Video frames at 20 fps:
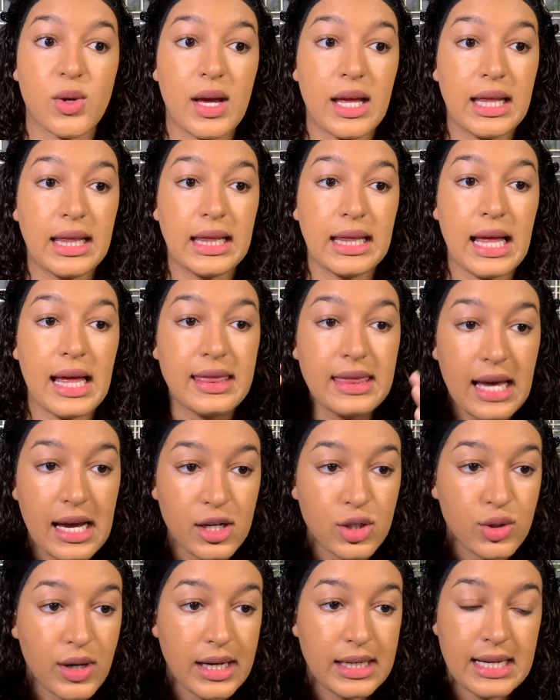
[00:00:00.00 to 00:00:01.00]
I let that
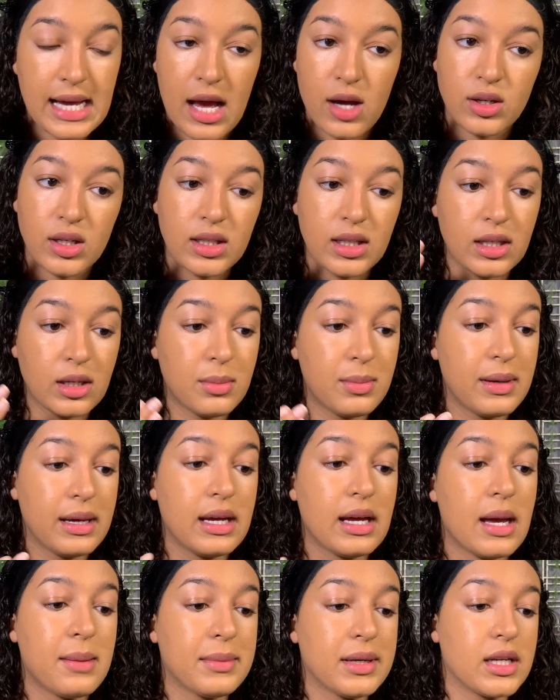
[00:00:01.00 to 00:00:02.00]
dry down a little bit.
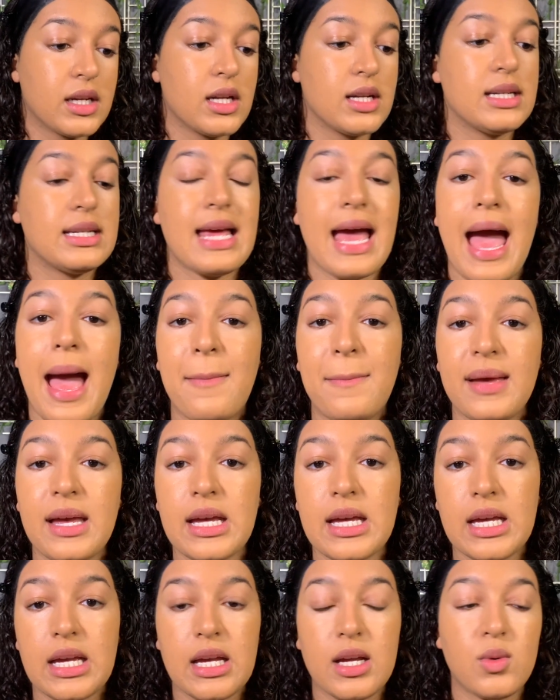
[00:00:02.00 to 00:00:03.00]
I'm gonna tap it
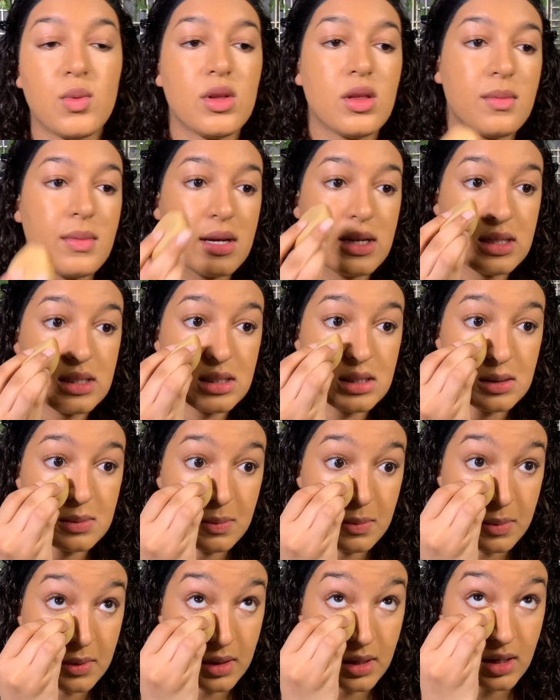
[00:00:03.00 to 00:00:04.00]
in with my
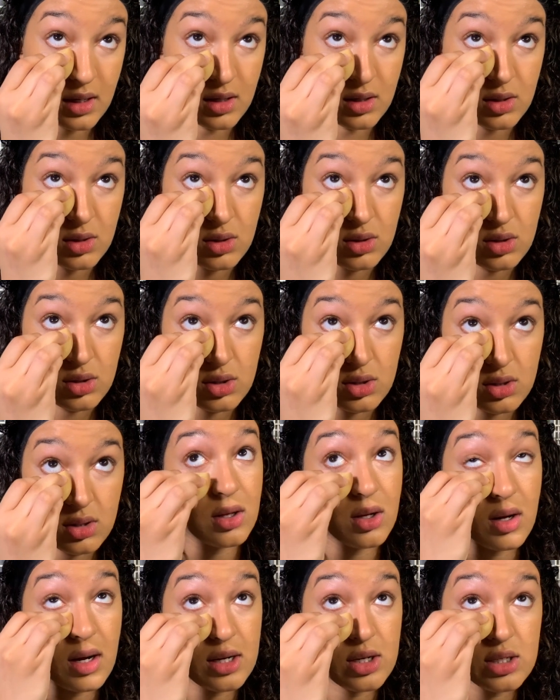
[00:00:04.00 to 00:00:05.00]
sponge.
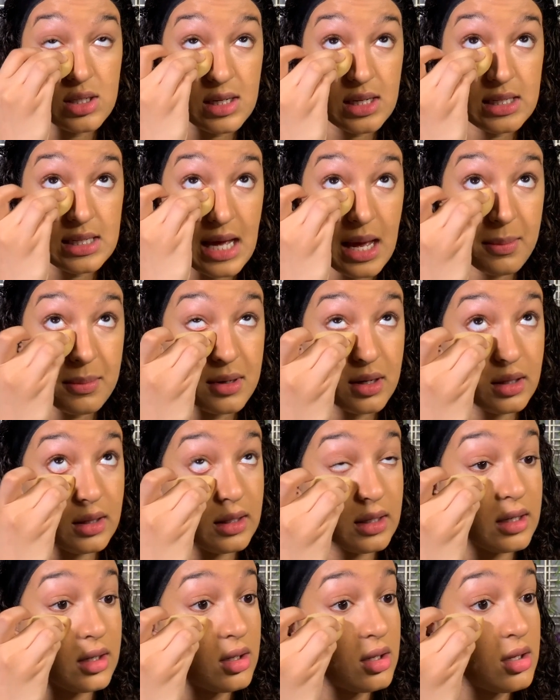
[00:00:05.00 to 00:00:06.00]
I just need to tap it a
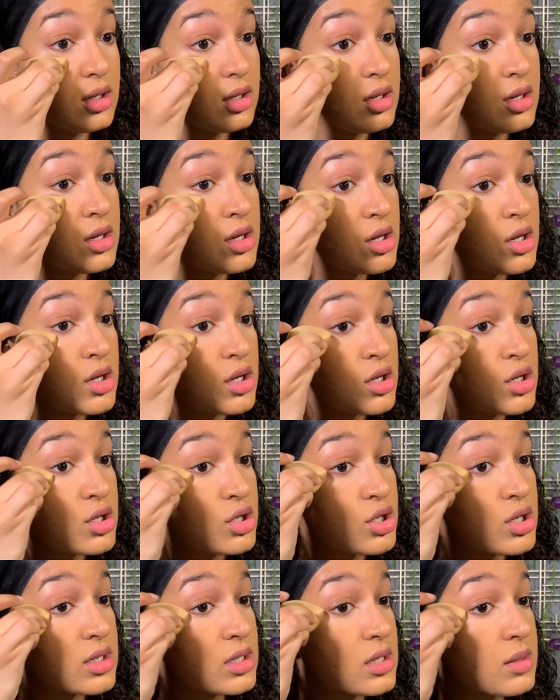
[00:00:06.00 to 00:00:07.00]
little
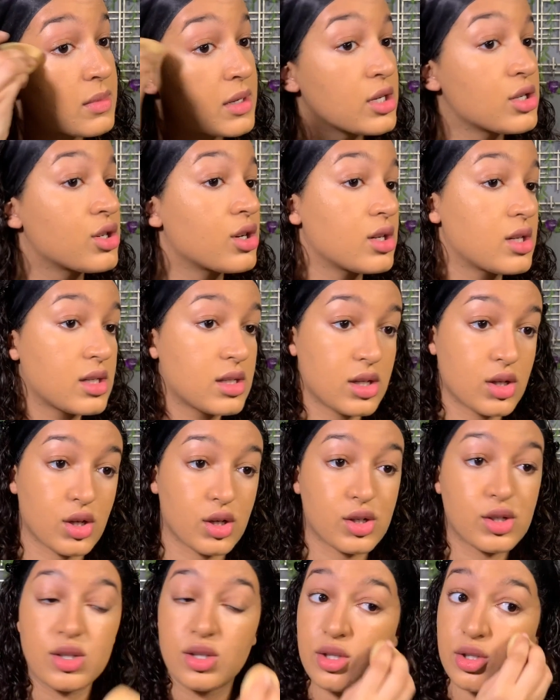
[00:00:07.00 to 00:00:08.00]
just to make sure it doesn't look
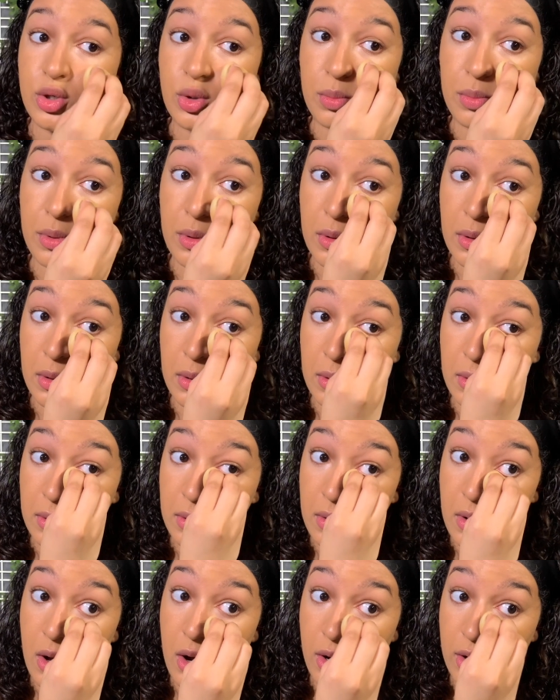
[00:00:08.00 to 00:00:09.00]
super
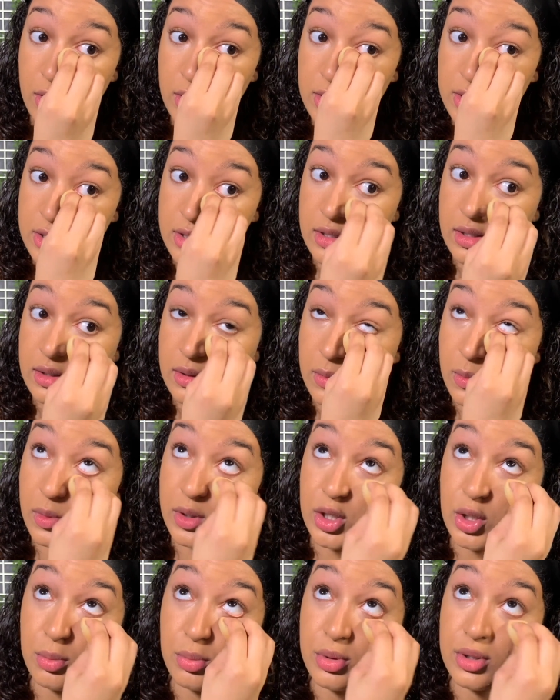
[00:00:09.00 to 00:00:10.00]
harsh
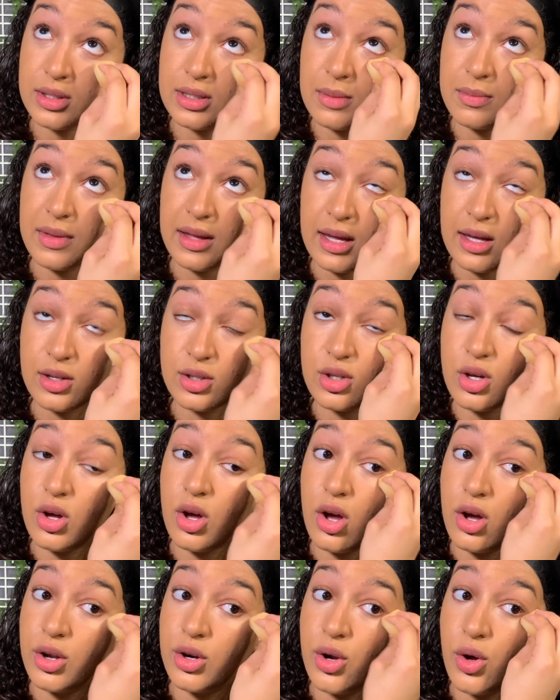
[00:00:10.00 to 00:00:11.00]
when you put something else
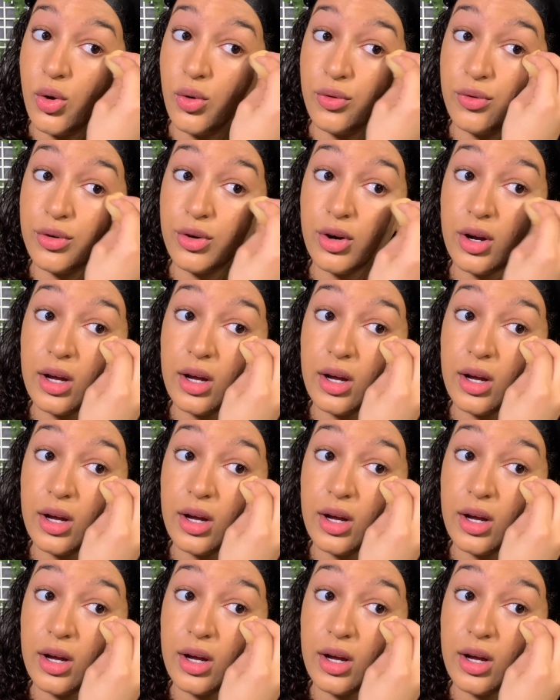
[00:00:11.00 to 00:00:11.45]
on over